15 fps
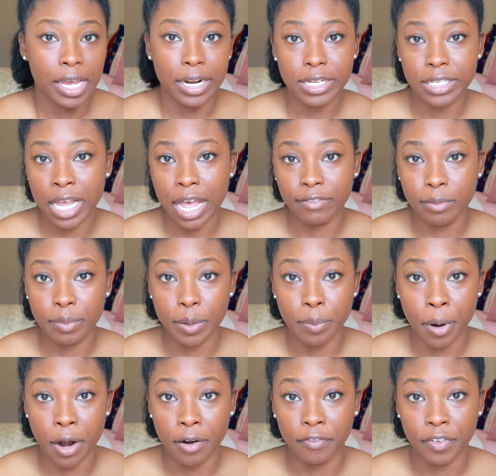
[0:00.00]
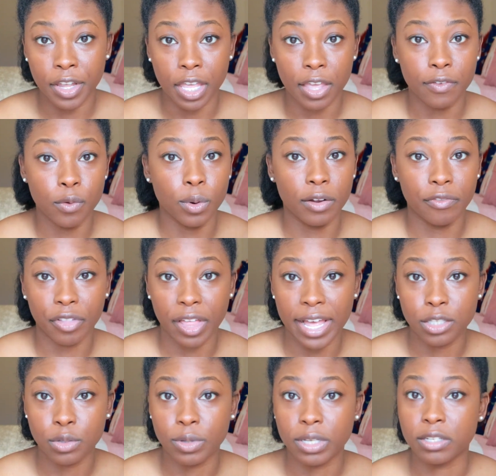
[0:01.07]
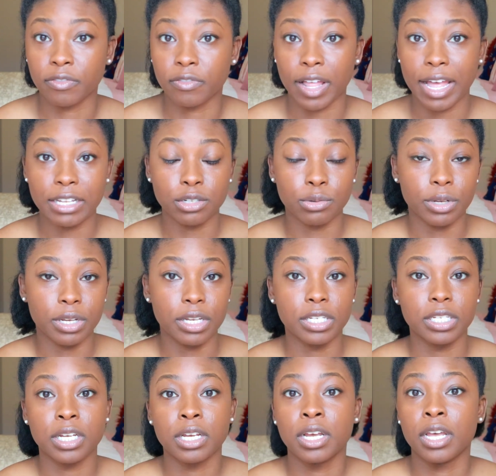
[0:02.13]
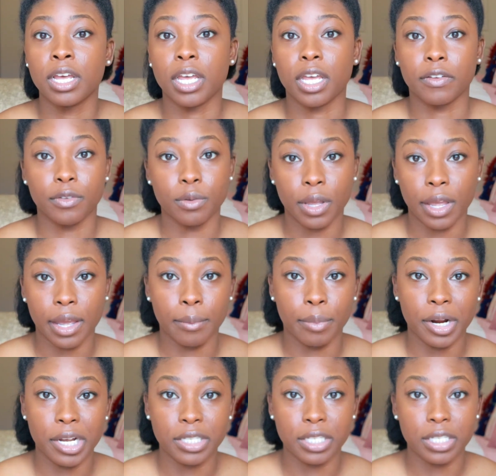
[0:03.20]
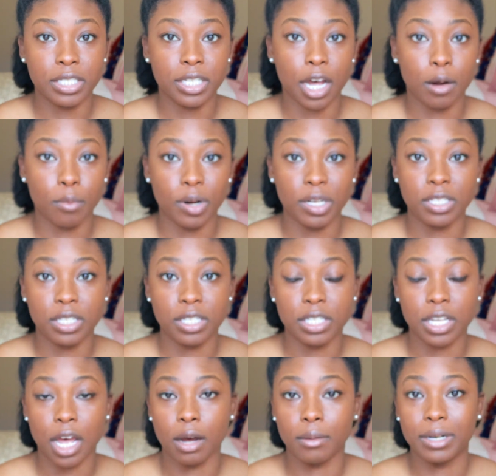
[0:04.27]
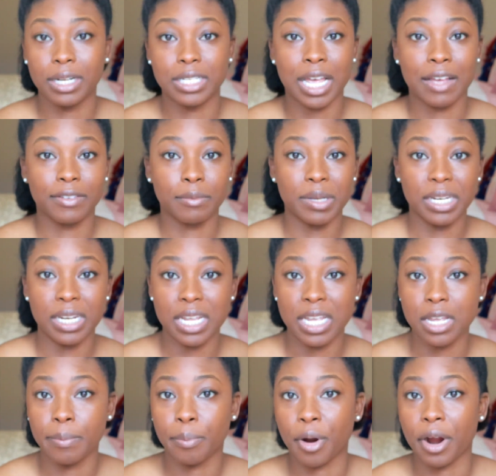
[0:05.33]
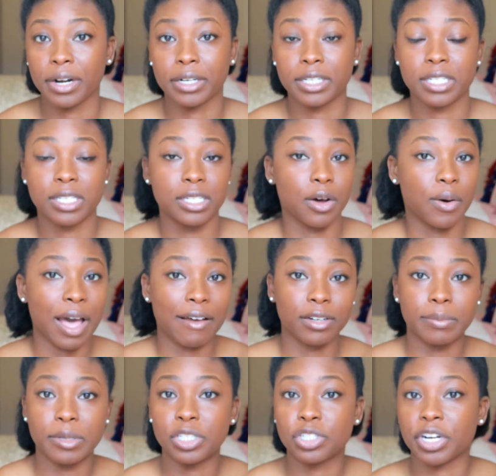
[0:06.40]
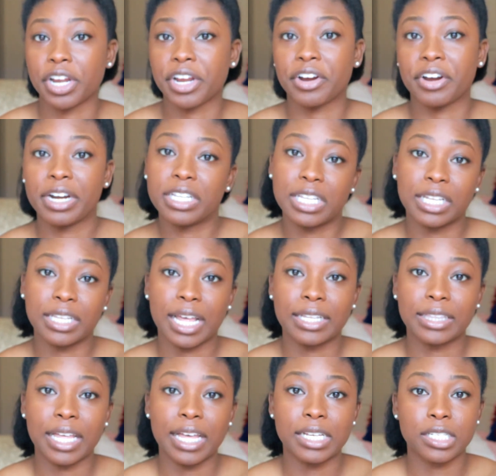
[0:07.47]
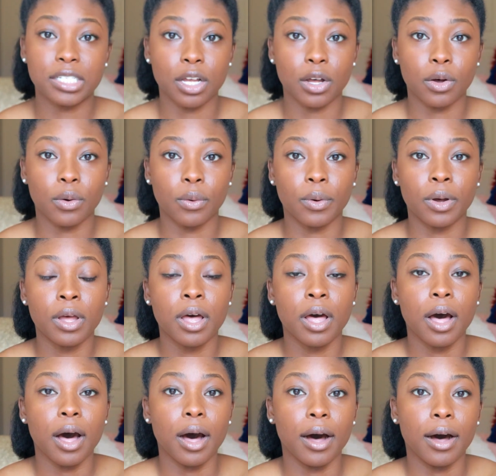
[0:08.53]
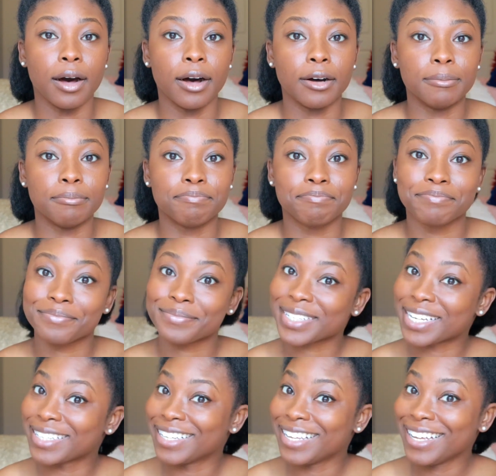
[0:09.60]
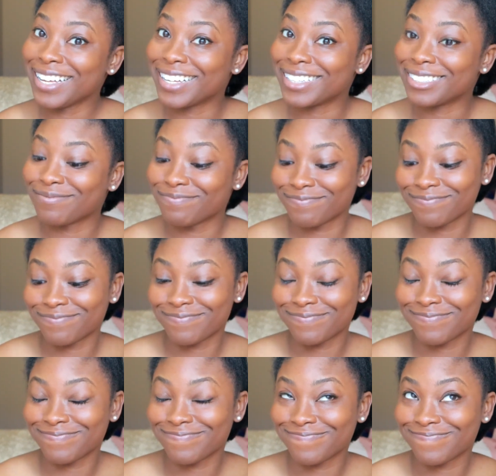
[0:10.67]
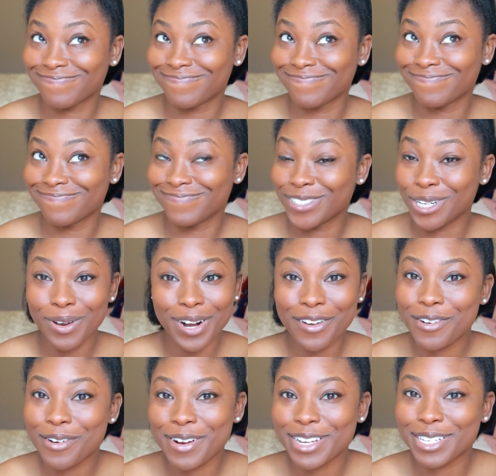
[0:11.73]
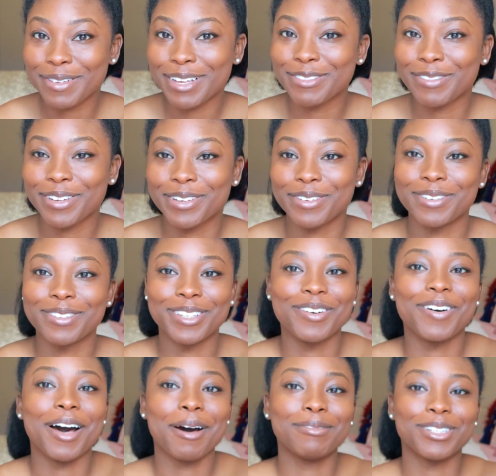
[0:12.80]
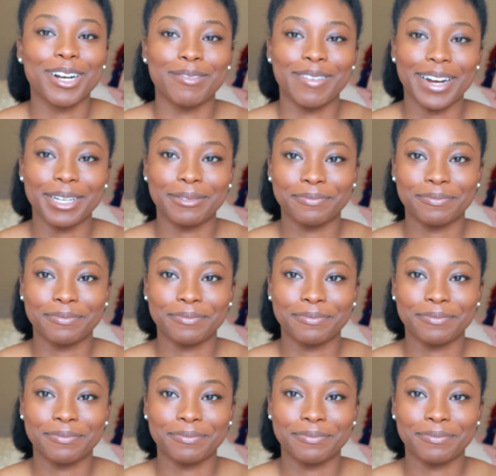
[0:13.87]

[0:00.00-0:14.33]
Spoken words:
it doesn't have to be perfect. If you want a flat twist, flat twist. If you can braid to the scalp, braid to the scalp. It doesn't have to be neat. Parts don't have to be straight or anything like that. So yeah, do whatever works best for you. So I'm gonna try to braid.